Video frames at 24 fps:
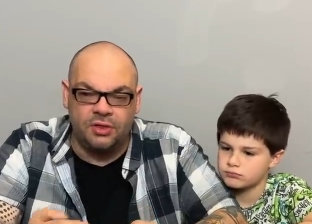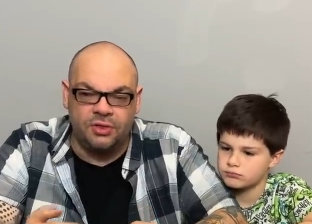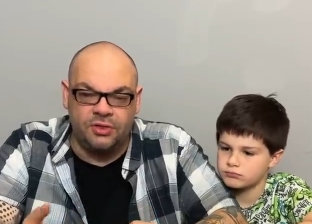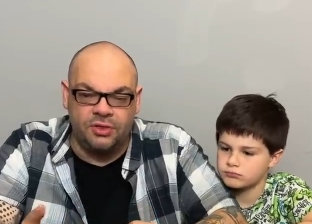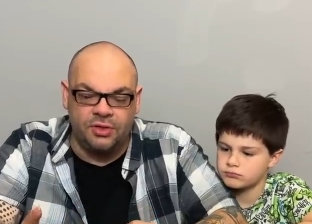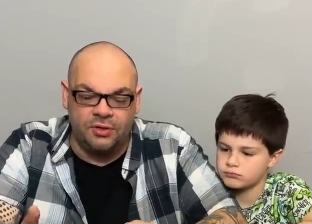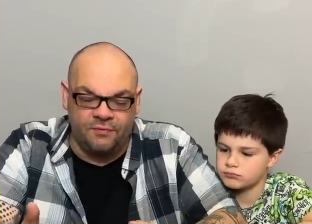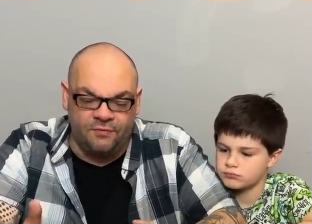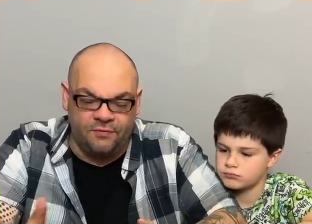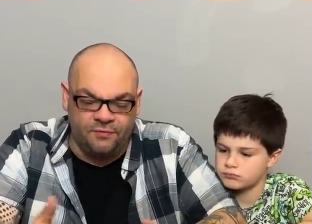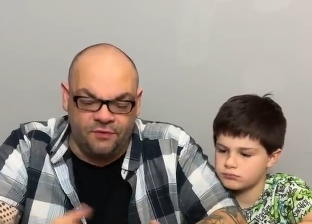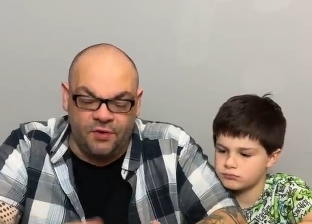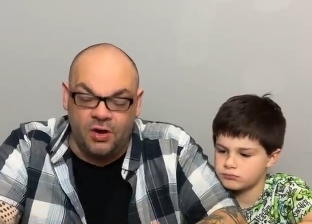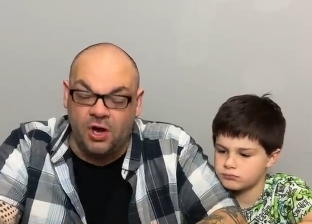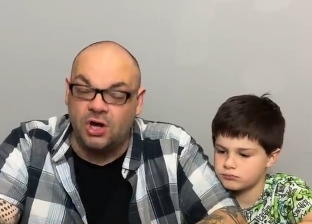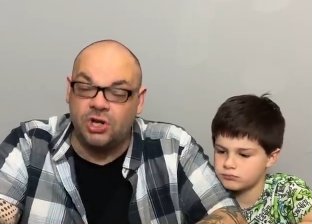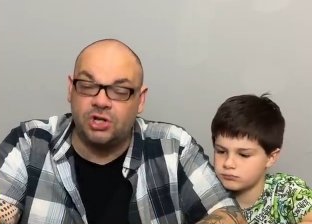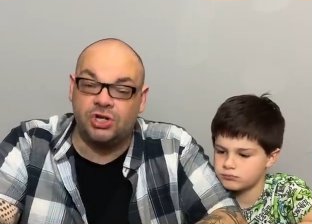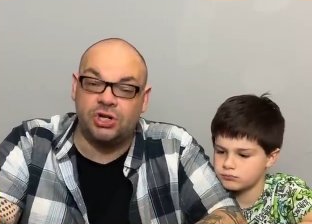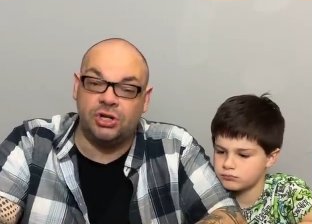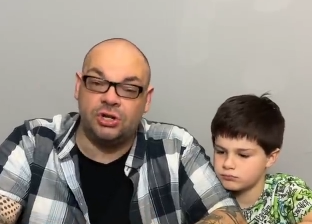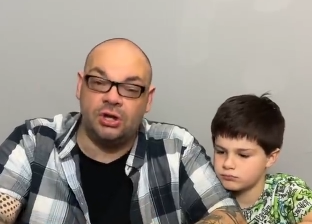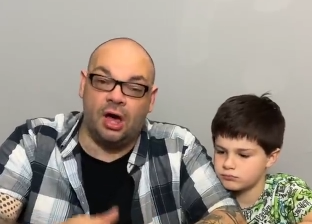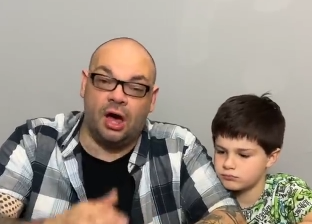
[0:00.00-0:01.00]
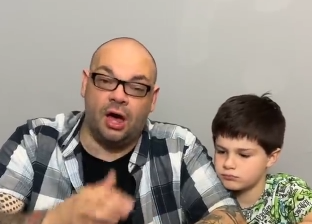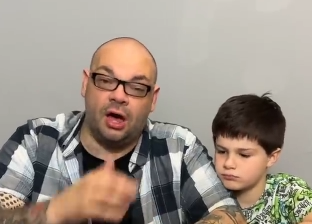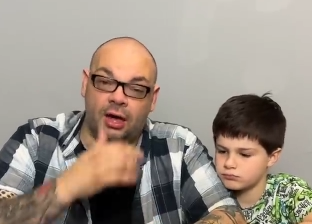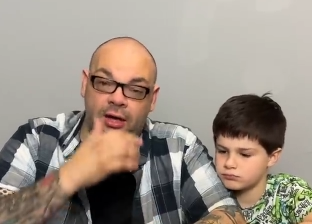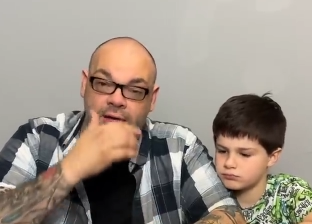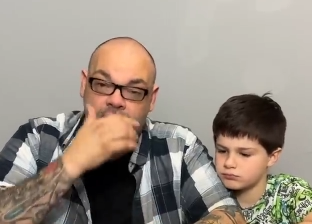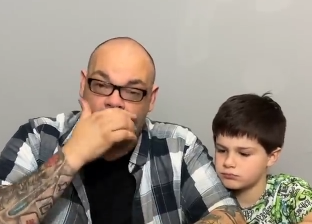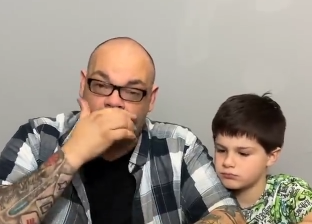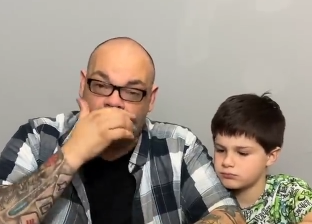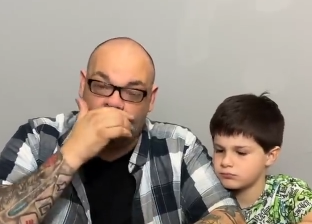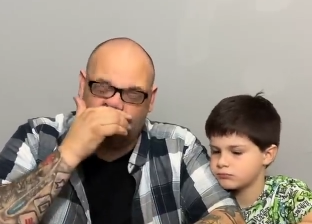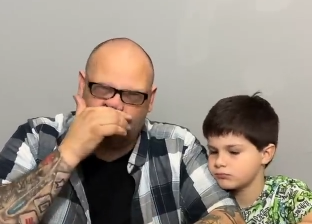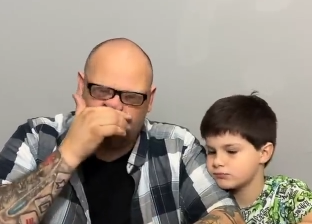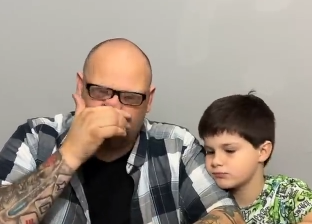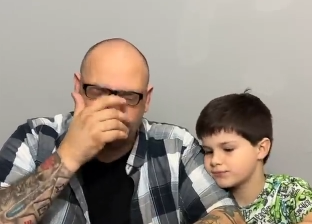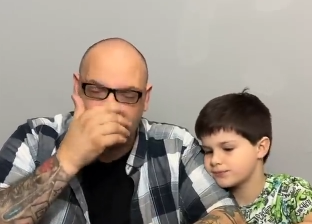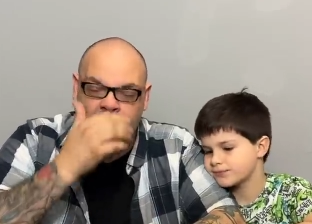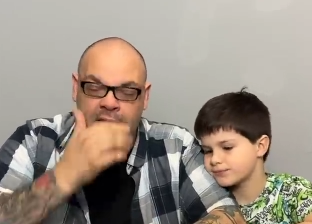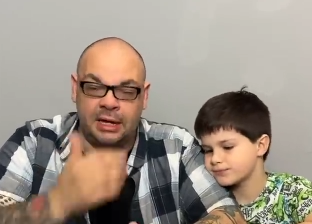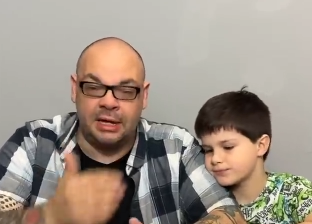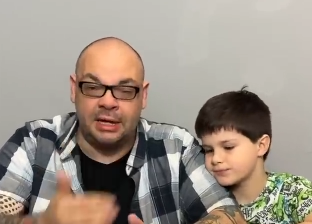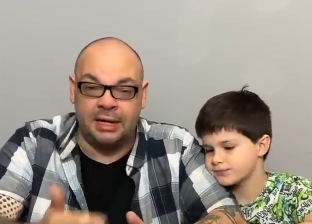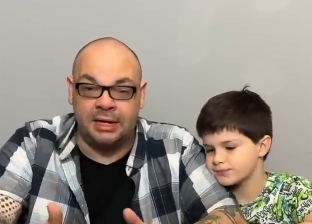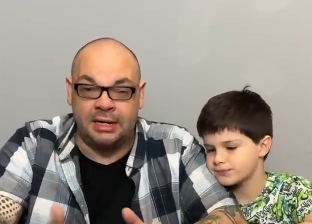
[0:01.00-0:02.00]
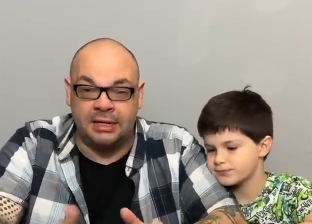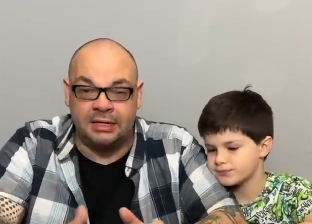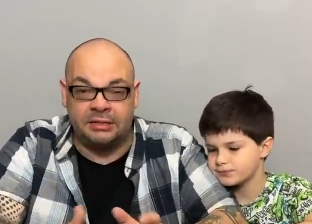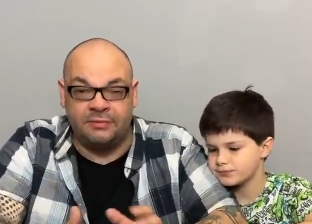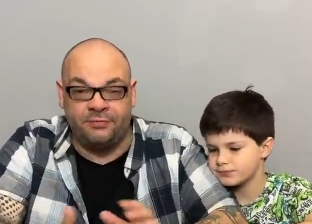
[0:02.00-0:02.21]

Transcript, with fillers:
Speaker 1: the version that I got is